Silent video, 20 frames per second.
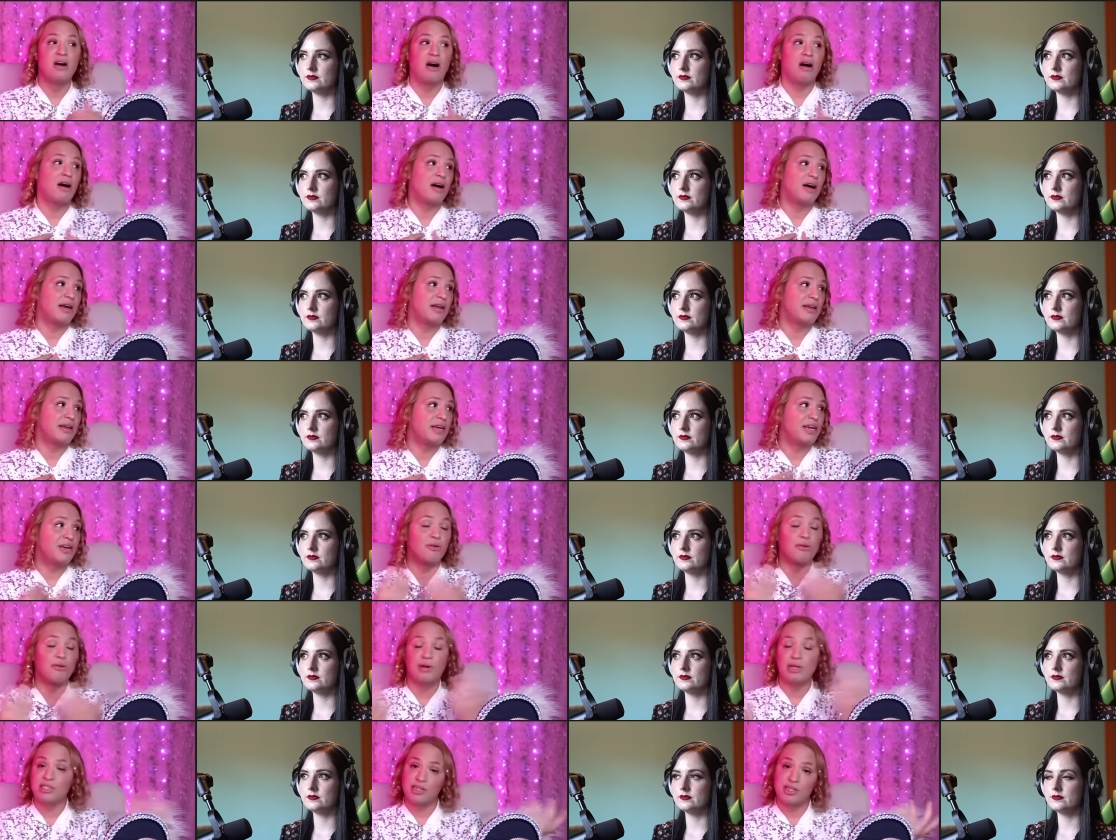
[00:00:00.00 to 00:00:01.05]
Speaker 1: on your
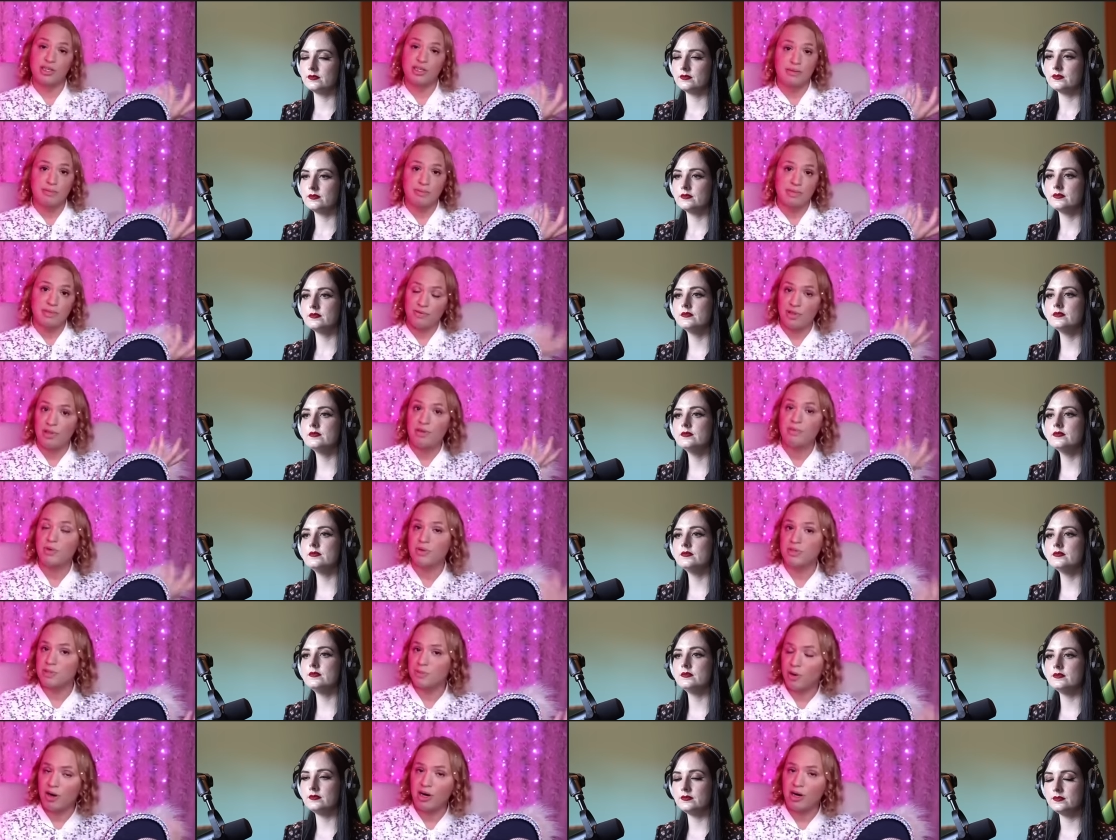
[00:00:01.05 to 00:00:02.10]
terms for mm. the most
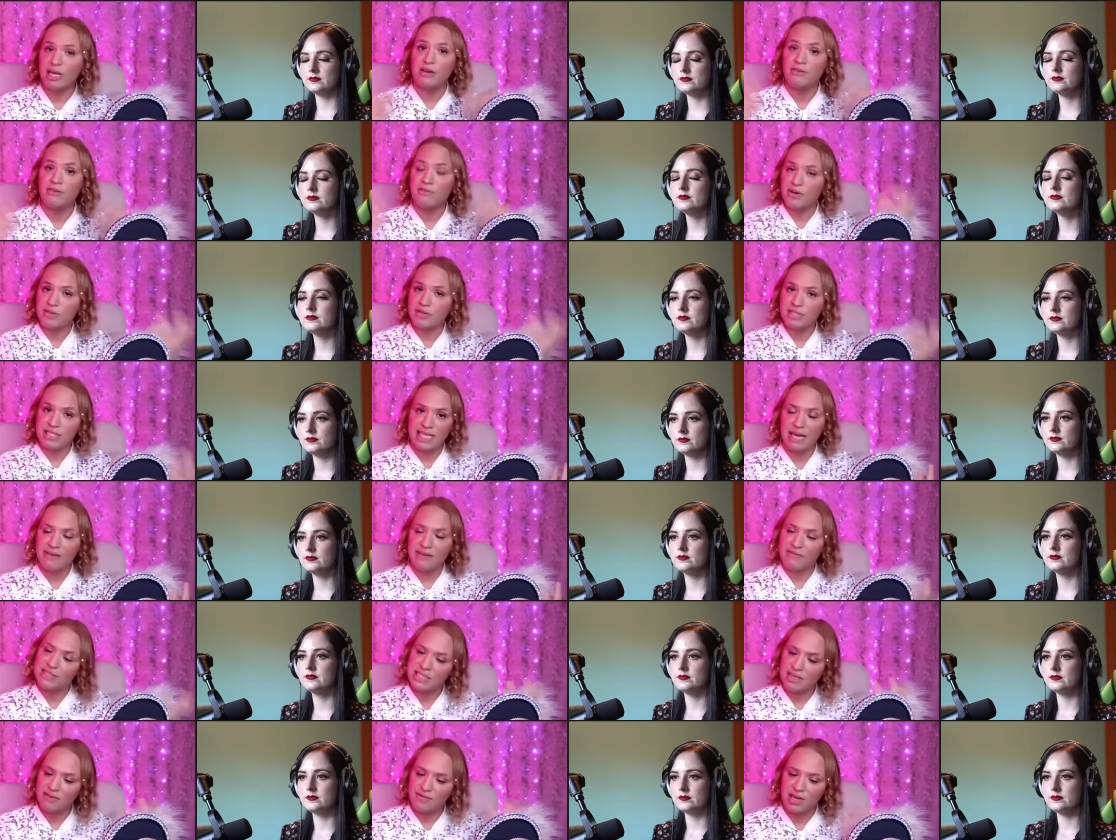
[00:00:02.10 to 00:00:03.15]
part and you mm. feel safe and
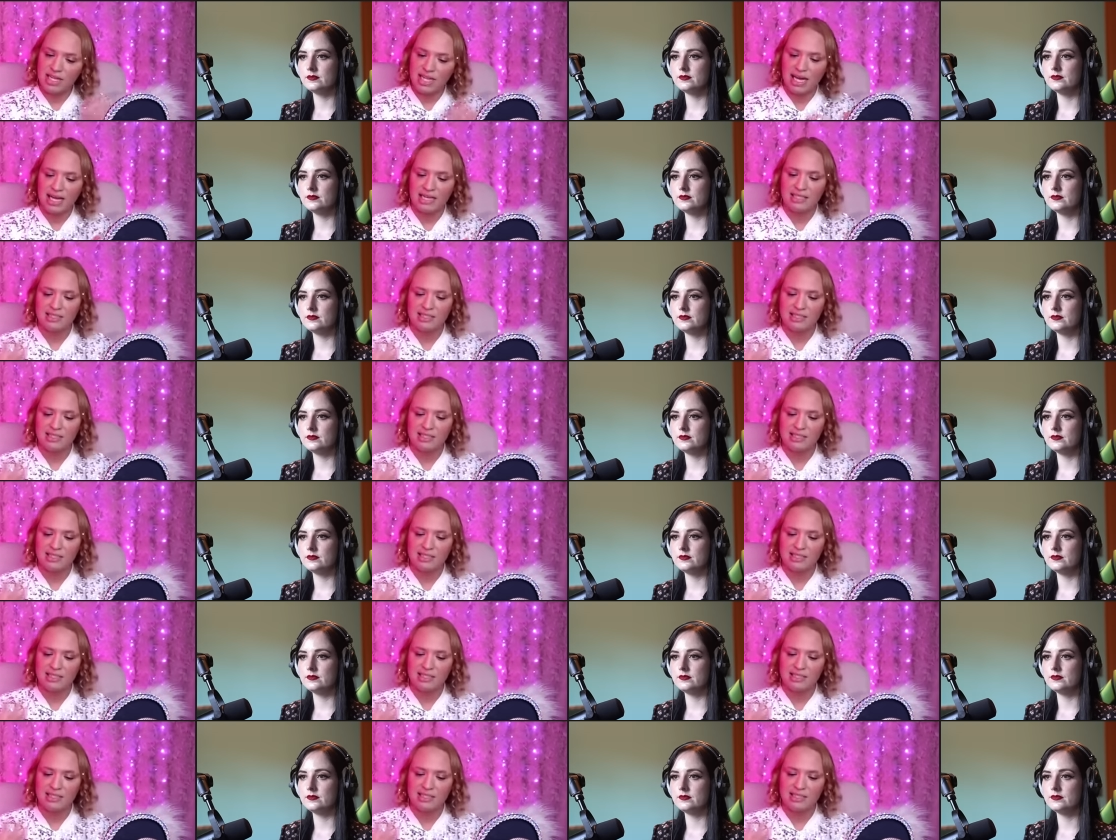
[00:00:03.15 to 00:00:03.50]
stuff like that